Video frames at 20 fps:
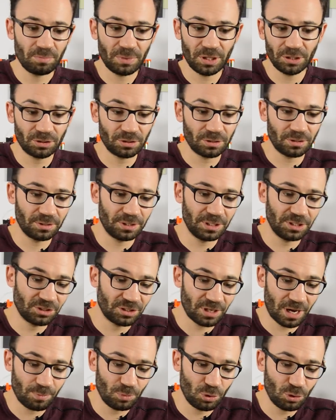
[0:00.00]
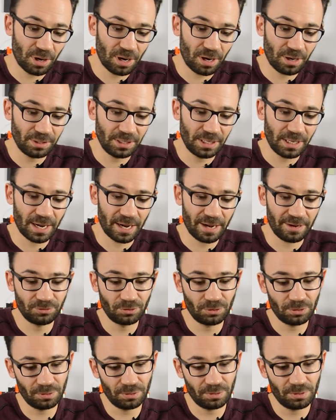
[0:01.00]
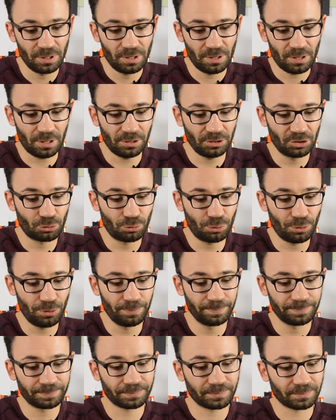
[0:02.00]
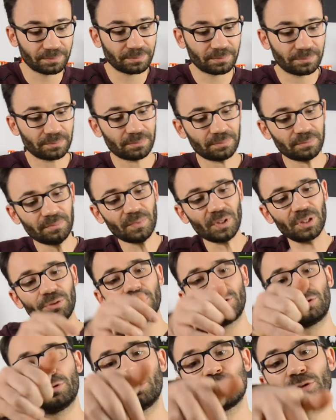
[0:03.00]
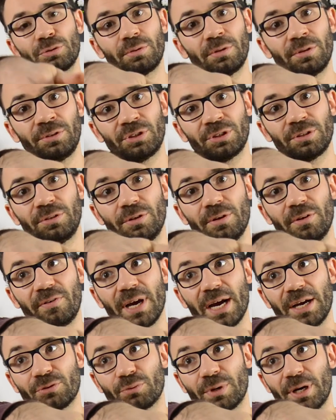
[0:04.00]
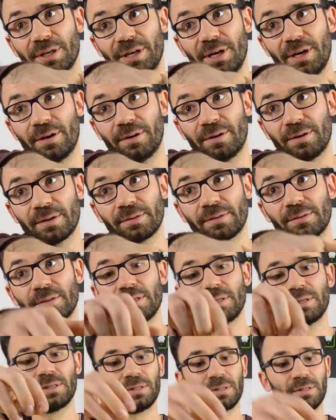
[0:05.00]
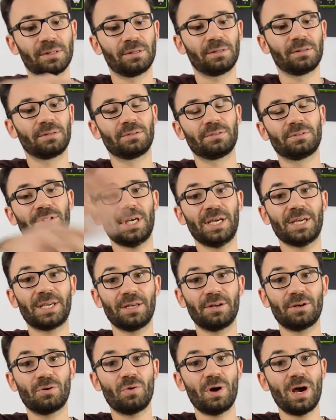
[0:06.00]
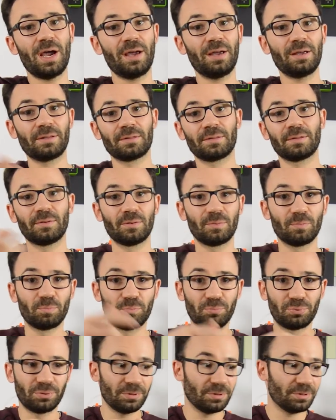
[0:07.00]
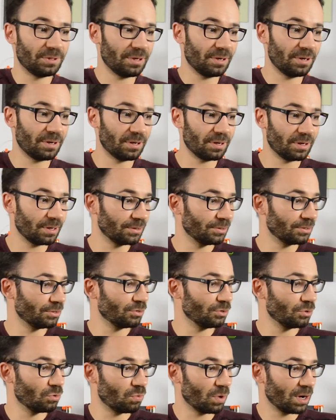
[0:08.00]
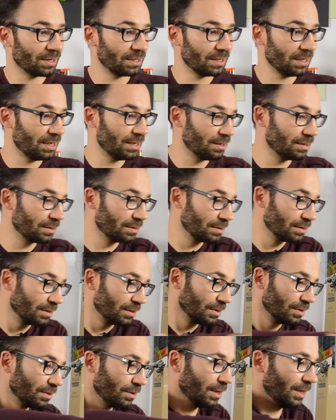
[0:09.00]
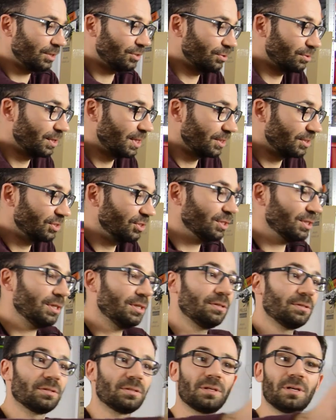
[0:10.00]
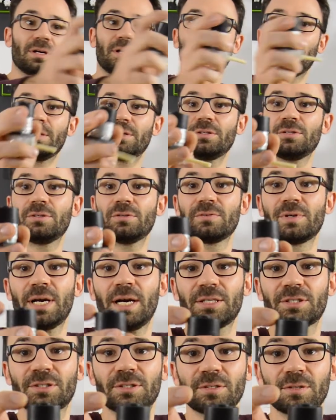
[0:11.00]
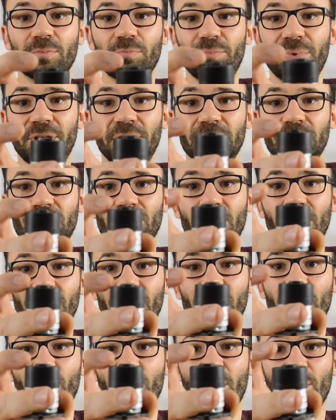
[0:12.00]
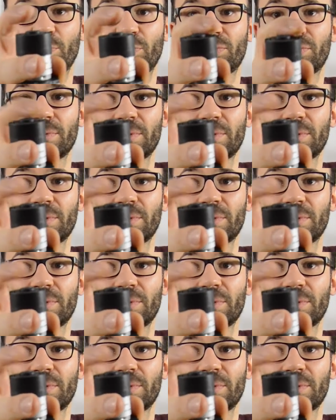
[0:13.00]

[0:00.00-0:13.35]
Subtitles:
but this time you only have to unscrew the 2 screws you got right here. Take it away, put the new one in. As you can see, you've got pins on the pump,